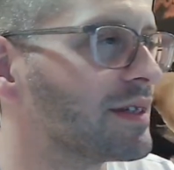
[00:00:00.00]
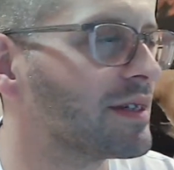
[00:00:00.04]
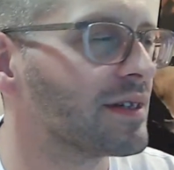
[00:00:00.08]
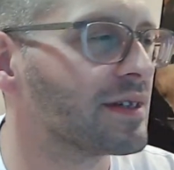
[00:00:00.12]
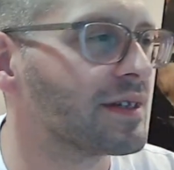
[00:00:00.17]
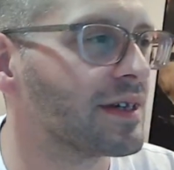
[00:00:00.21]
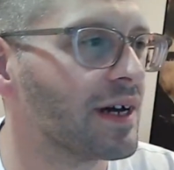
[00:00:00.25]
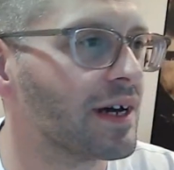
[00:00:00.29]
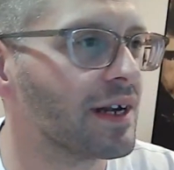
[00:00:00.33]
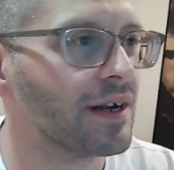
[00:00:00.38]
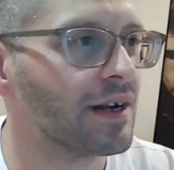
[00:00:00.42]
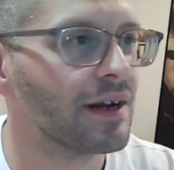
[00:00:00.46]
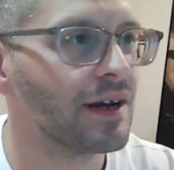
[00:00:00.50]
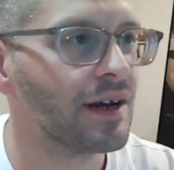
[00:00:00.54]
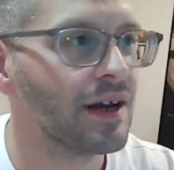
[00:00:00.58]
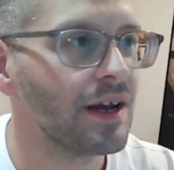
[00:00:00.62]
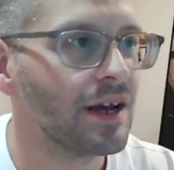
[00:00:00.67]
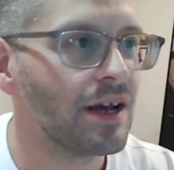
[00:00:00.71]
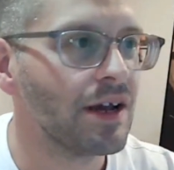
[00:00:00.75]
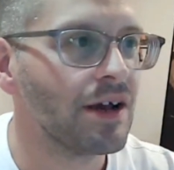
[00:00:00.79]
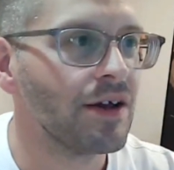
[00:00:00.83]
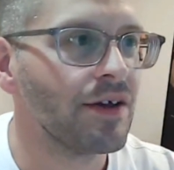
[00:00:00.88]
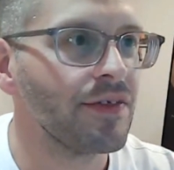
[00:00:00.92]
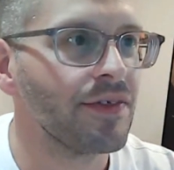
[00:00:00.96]
is that
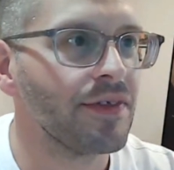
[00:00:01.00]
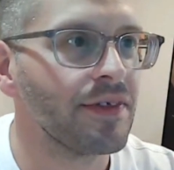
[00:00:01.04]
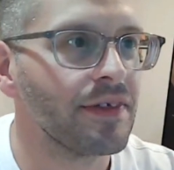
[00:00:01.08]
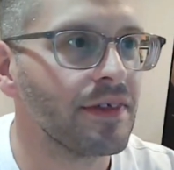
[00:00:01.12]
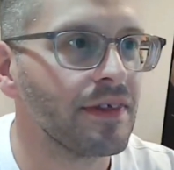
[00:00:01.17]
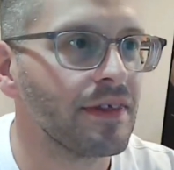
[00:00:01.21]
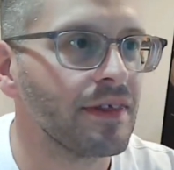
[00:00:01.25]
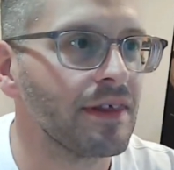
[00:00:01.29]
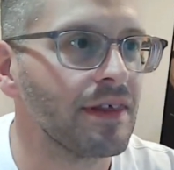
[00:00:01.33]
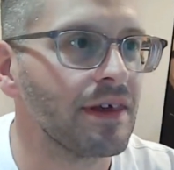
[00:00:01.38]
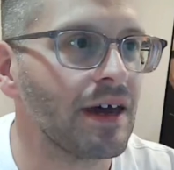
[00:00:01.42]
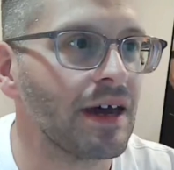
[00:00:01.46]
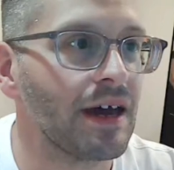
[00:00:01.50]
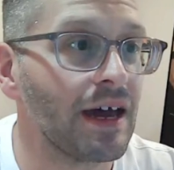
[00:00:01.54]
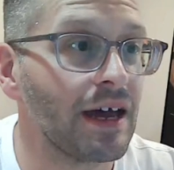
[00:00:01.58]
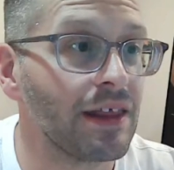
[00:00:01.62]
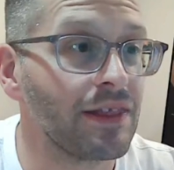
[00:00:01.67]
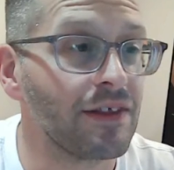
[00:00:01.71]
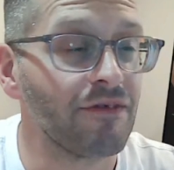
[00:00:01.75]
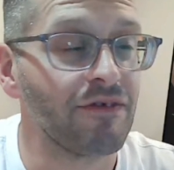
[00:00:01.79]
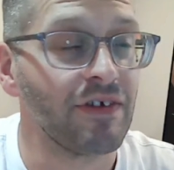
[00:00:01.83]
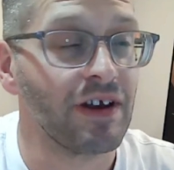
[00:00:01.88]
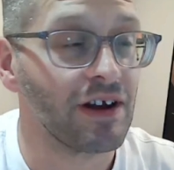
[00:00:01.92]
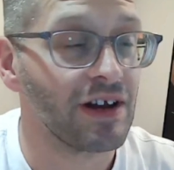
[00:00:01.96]
at
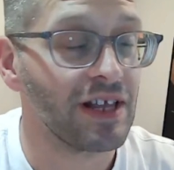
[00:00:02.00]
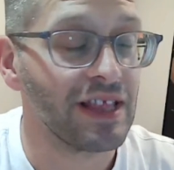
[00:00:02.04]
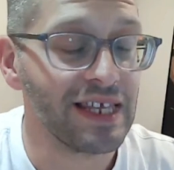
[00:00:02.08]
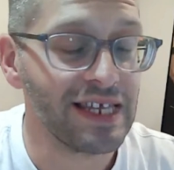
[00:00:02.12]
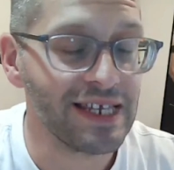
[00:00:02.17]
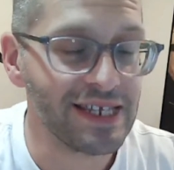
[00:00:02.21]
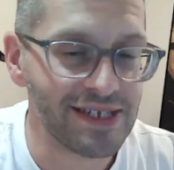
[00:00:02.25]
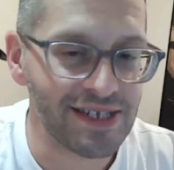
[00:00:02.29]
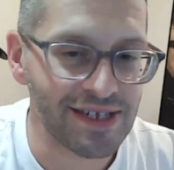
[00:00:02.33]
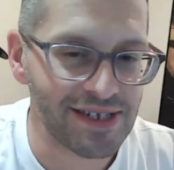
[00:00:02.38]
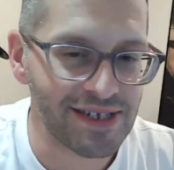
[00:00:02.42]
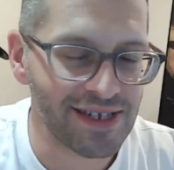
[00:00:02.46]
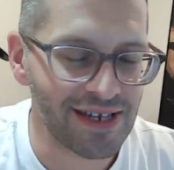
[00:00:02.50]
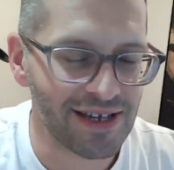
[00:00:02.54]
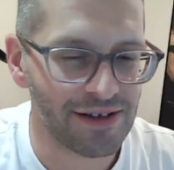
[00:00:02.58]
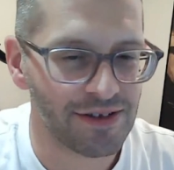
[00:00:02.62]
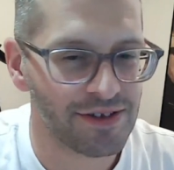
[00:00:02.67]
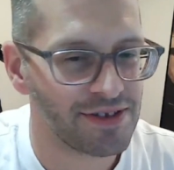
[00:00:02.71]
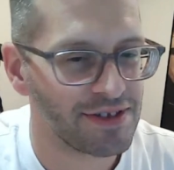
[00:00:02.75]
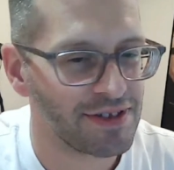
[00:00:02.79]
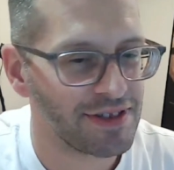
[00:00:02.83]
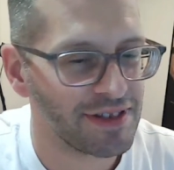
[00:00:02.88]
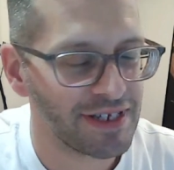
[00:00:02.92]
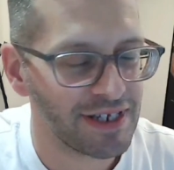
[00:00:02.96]
the very least, the
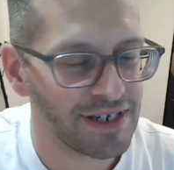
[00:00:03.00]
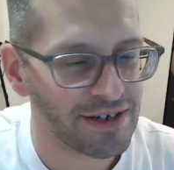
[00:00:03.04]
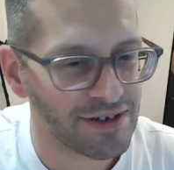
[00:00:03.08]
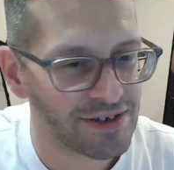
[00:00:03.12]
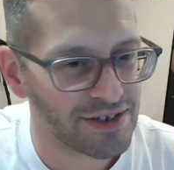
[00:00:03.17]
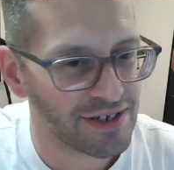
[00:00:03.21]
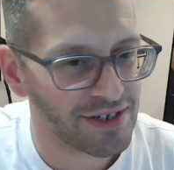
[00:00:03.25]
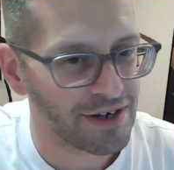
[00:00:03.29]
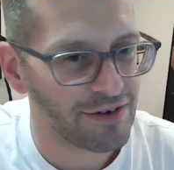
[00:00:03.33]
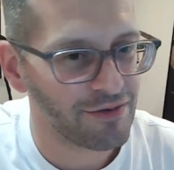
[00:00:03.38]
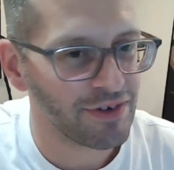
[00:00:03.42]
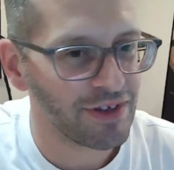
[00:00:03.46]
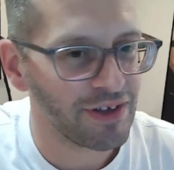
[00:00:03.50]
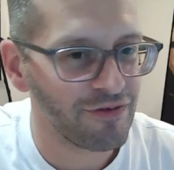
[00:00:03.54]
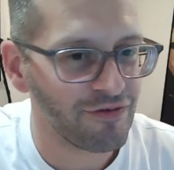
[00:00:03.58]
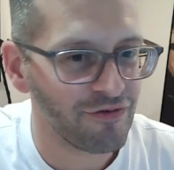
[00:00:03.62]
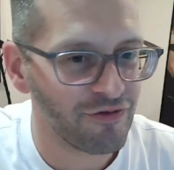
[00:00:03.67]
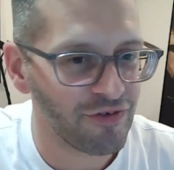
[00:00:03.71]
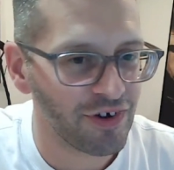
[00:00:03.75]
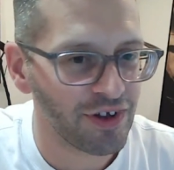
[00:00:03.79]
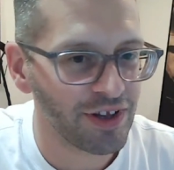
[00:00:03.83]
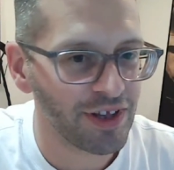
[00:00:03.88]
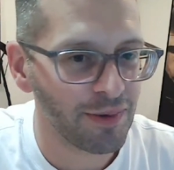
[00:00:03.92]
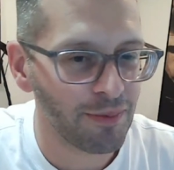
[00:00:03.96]
sales leaders aren't really
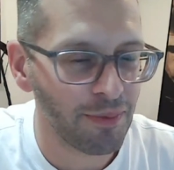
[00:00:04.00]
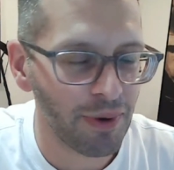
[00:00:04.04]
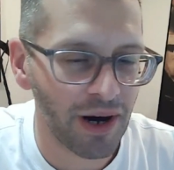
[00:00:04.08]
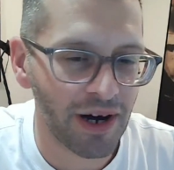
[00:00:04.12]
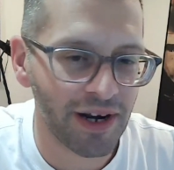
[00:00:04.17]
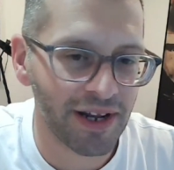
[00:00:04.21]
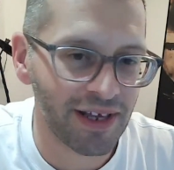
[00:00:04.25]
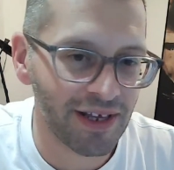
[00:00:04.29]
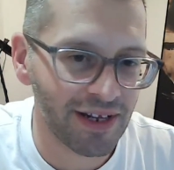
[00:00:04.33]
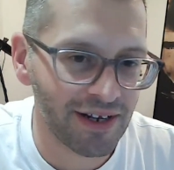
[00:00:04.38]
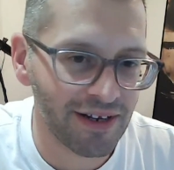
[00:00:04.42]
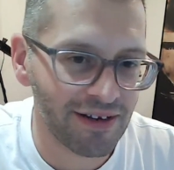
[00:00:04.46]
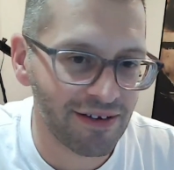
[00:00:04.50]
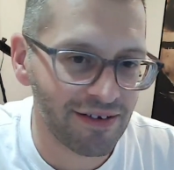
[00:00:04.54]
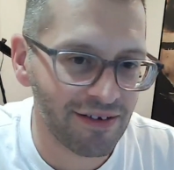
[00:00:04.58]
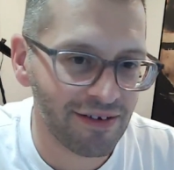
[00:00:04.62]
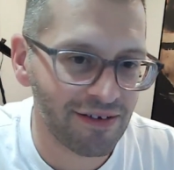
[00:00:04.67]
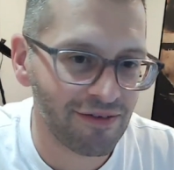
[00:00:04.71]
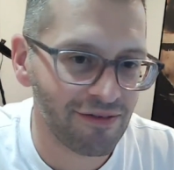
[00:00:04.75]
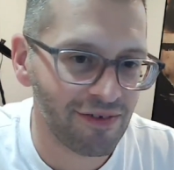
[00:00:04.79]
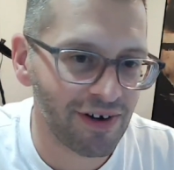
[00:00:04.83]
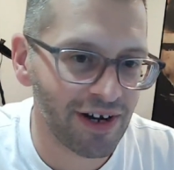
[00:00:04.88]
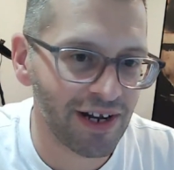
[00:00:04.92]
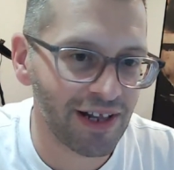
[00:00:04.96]
fully bought in,
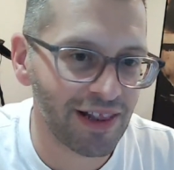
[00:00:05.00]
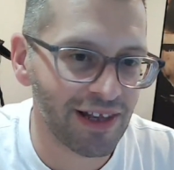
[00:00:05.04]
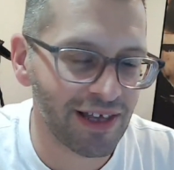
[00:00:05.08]
right?